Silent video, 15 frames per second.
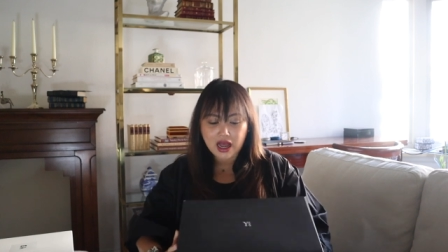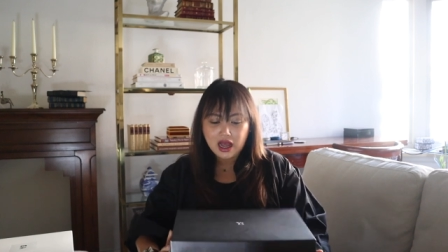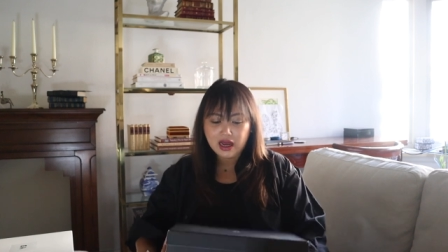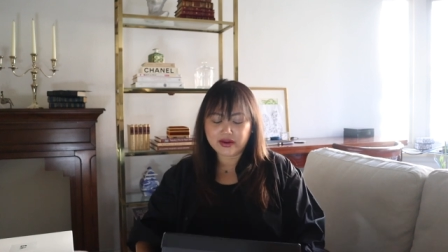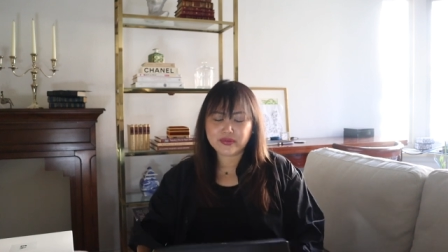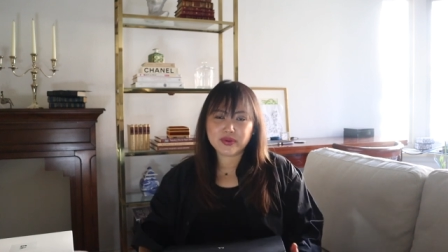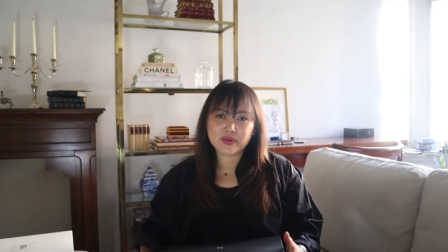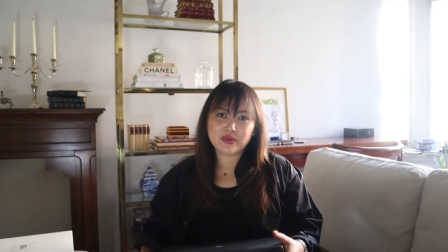
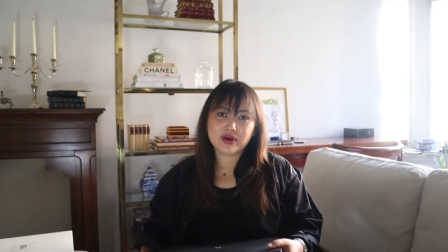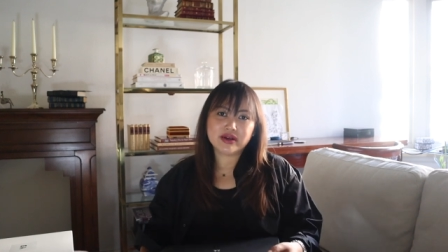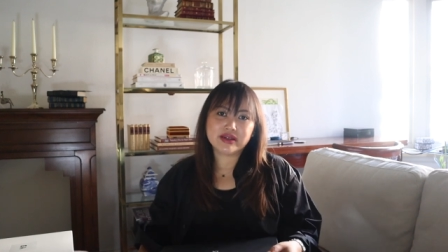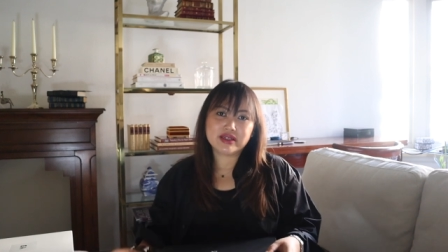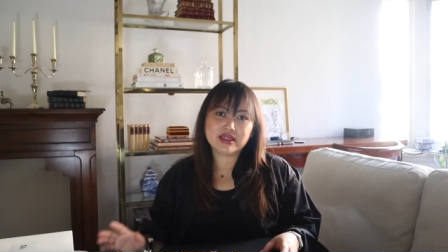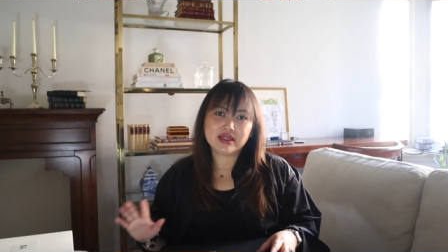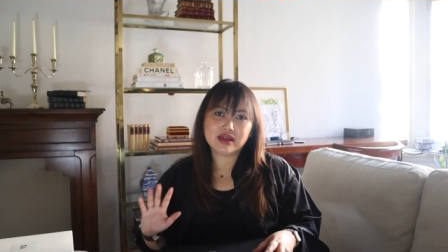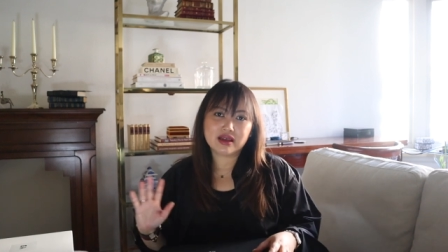I've been
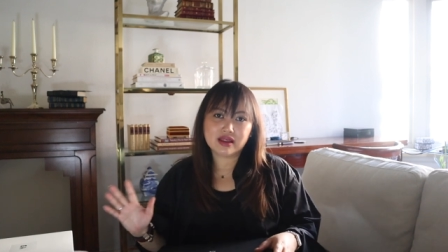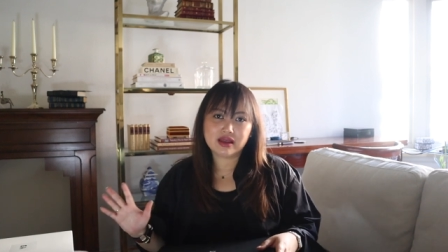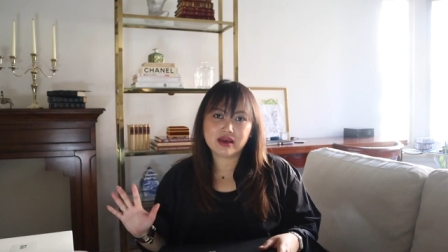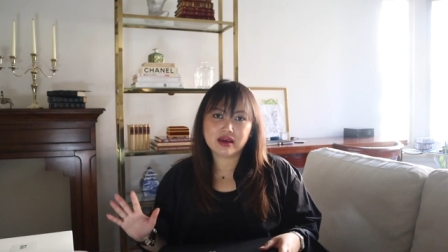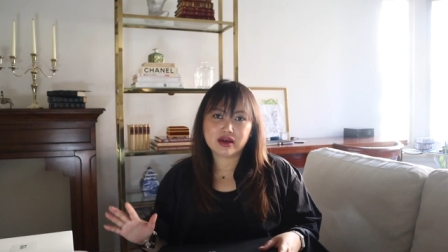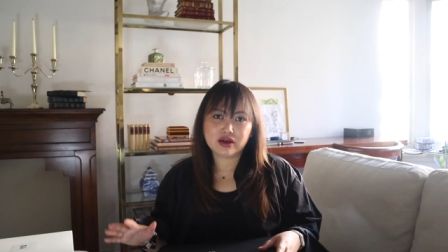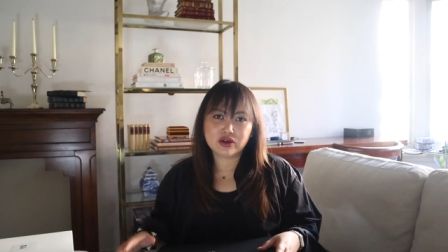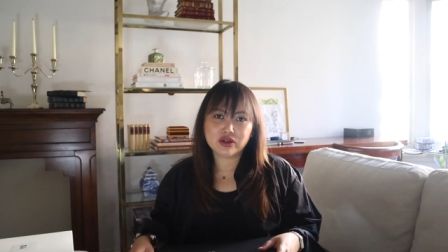wanting
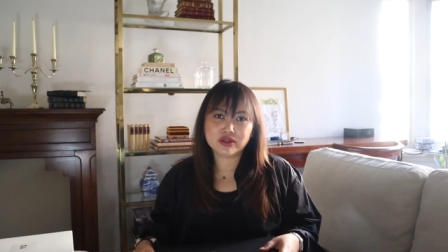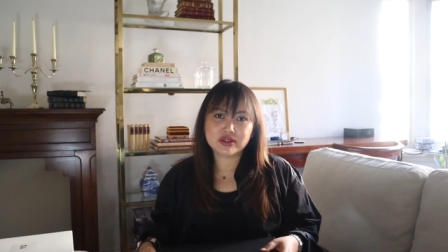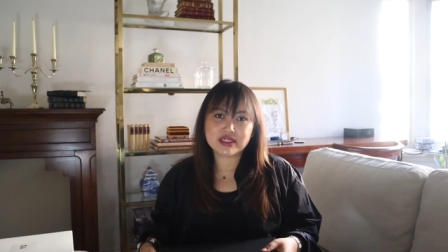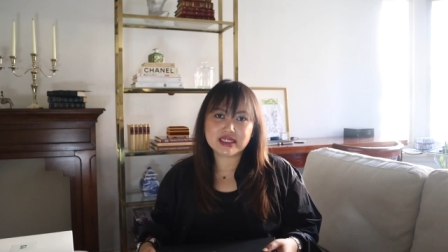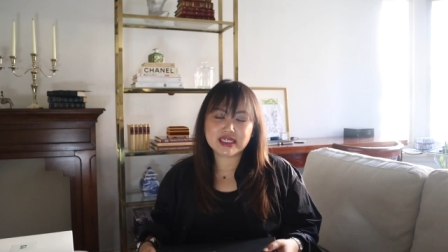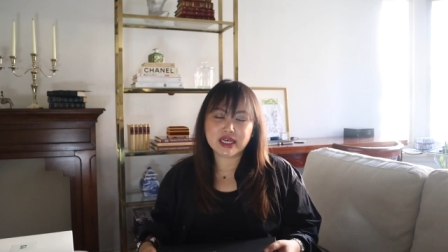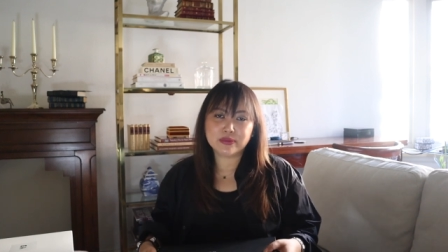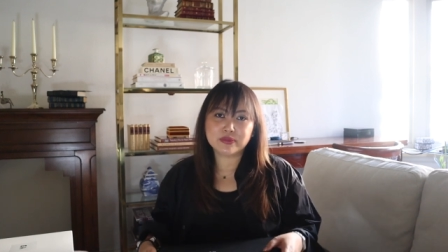like a good
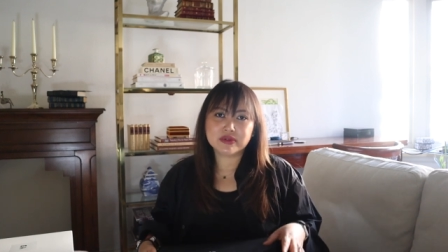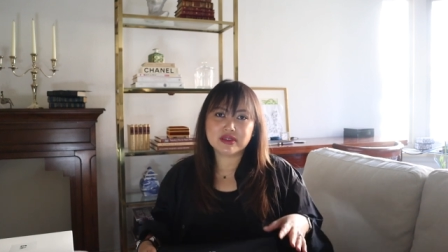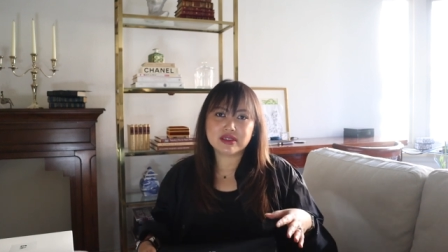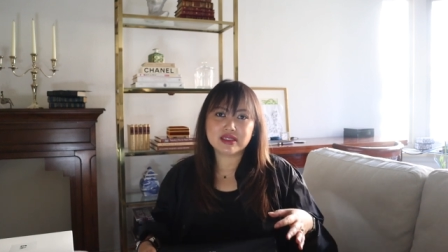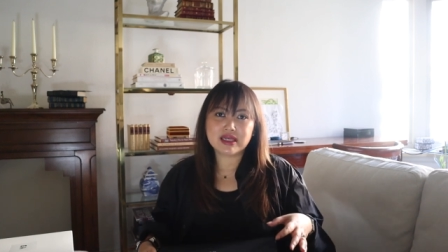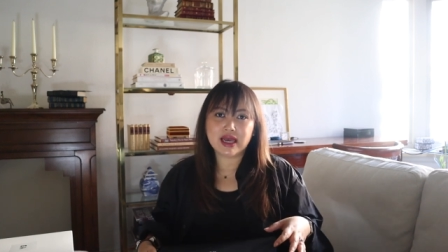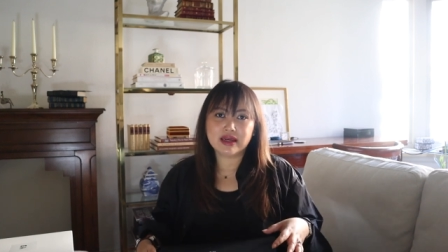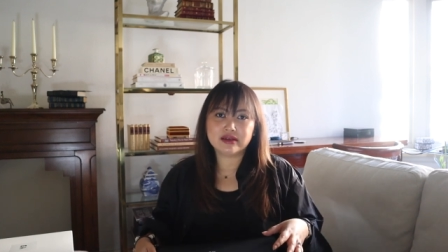staple
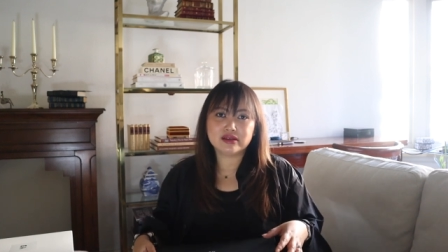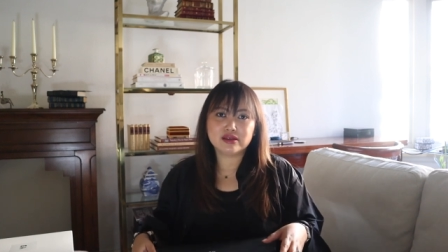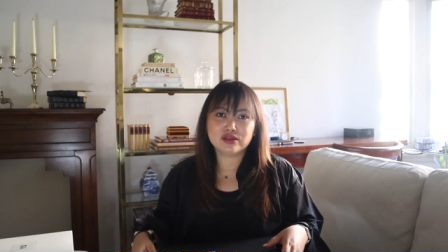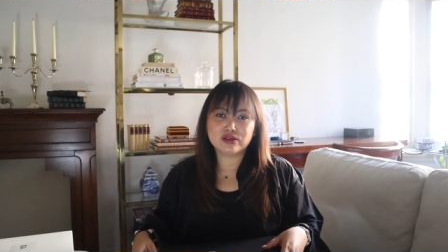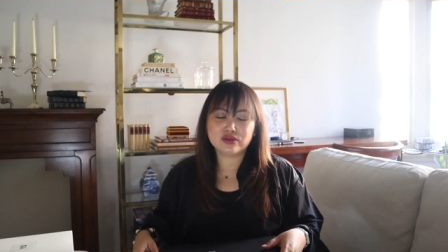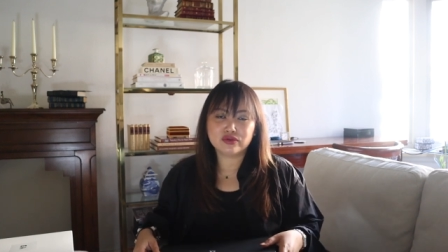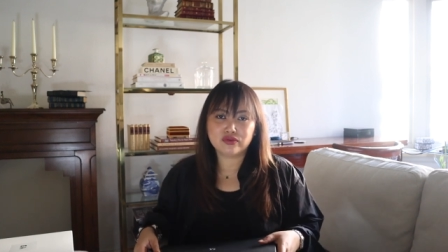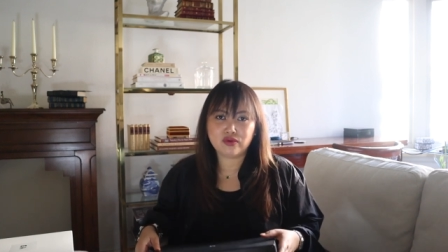
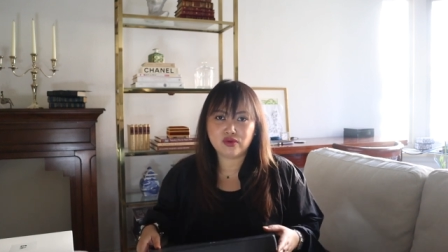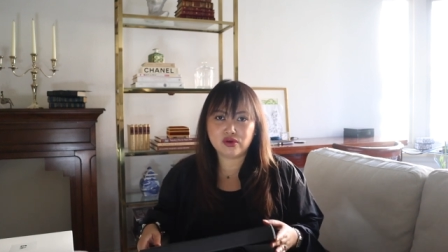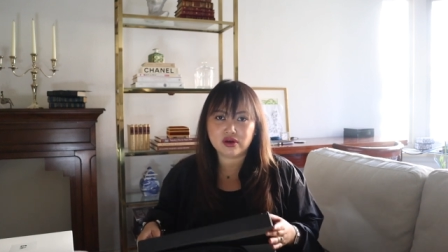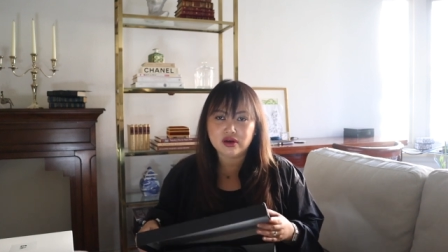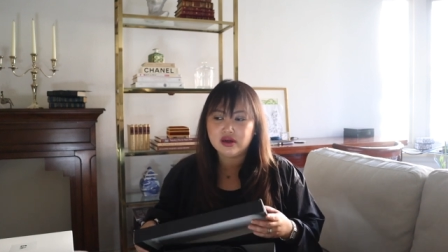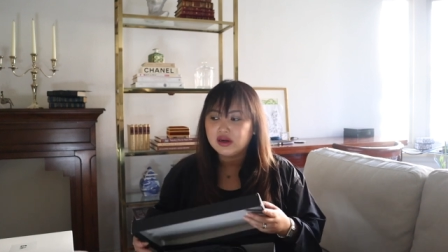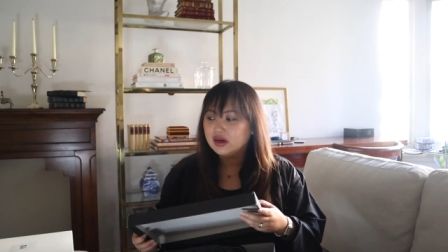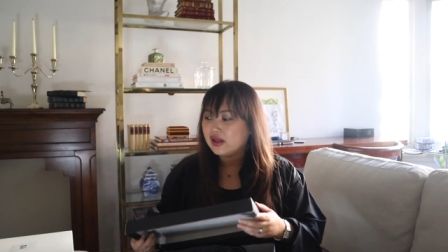sandals
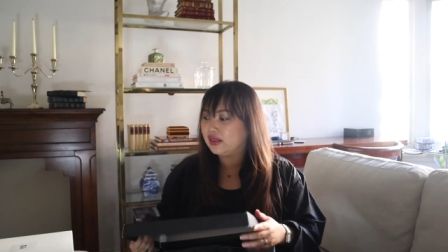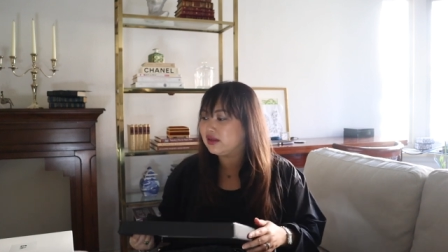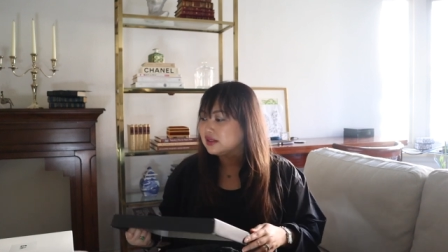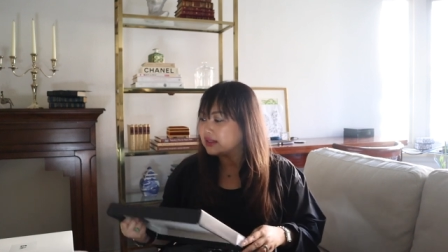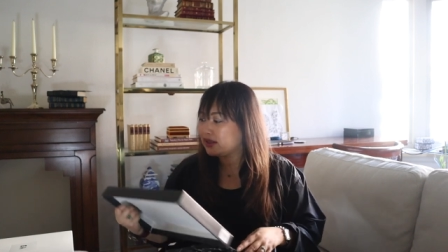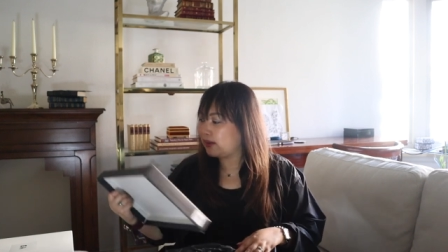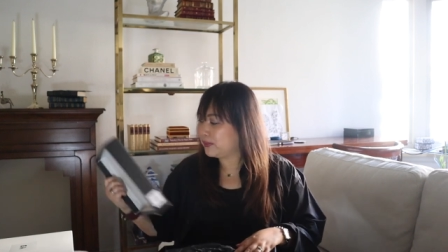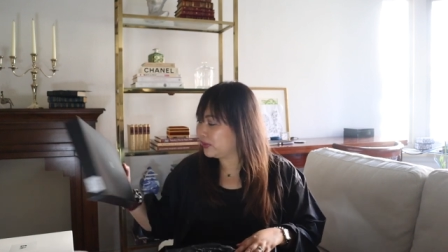for the
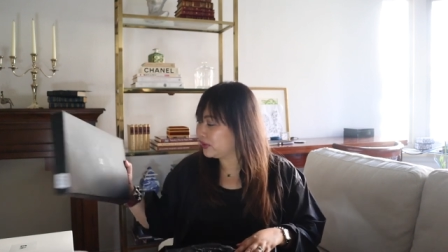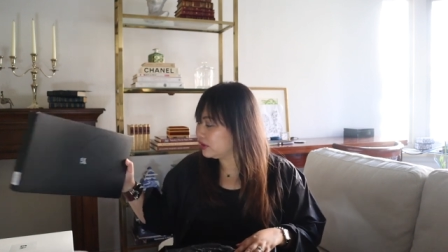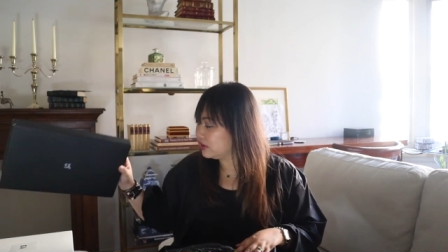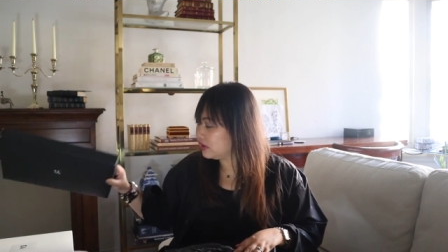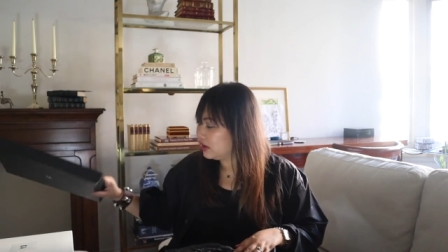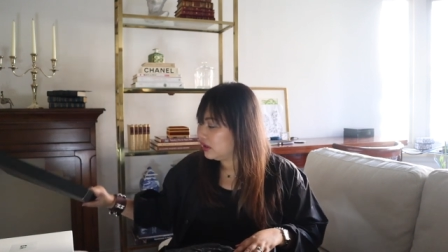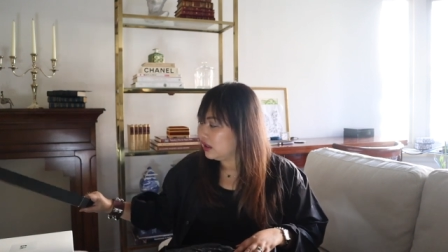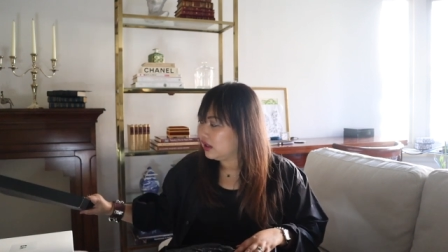summer.